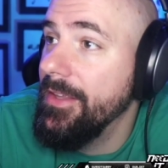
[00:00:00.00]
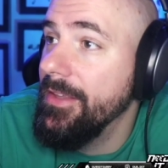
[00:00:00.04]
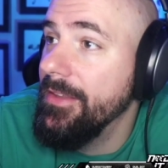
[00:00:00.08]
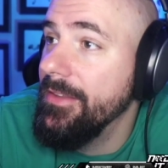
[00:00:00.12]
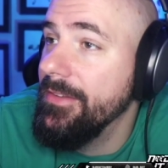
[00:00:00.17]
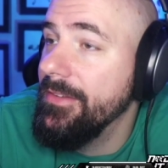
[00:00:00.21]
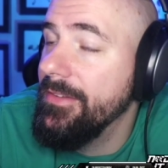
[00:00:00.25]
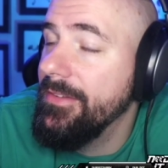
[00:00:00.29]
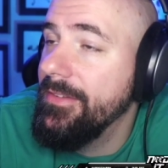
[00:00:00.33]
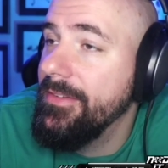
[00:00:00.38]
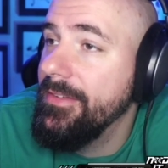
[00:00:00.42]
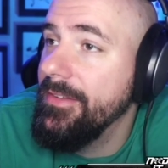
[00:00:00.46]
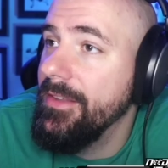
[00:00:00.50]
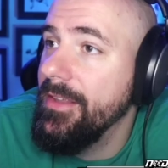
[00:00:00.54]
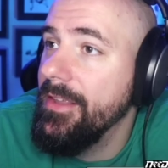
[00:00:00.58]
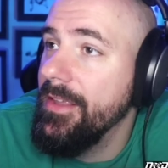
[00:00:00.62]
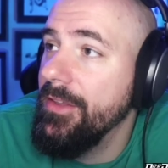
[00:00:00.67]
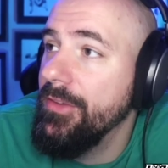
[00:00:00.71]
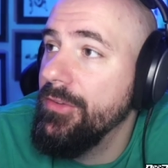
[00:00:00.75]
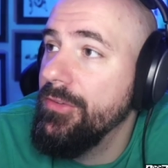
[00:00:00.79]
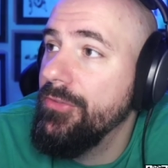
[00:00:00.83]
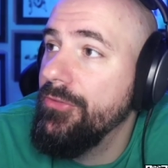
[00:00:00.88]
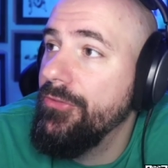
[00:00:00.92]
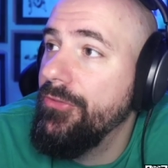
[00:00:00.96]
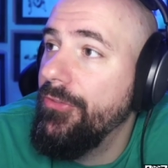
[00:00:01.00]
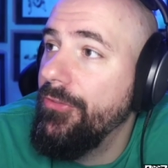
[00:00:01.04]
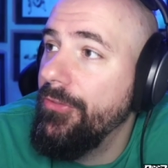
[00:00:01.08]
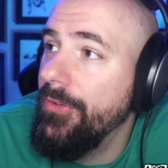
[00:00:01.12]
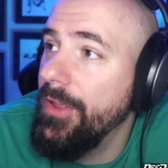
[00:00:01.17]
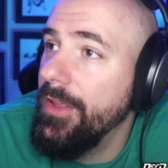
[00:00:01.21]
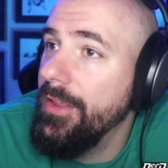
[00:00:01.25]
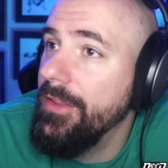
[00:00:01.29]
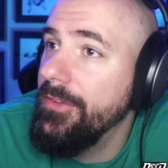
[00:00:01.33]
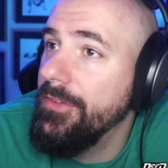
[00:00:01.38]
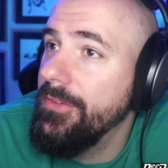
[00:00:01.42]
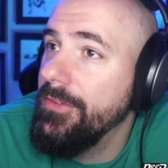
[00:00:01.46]
is is
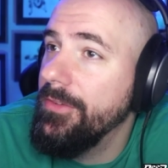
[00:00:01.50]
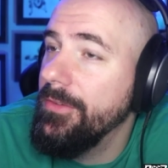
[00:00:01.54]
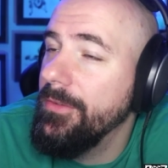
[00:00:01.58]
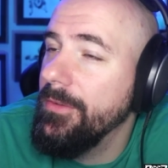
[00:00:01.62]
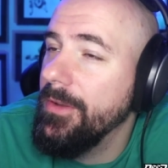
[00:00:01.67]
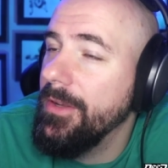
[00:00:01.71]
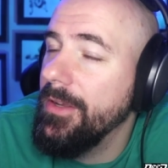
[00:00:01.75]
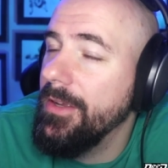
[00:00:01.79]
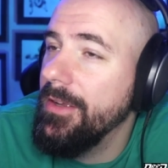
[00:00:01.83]
is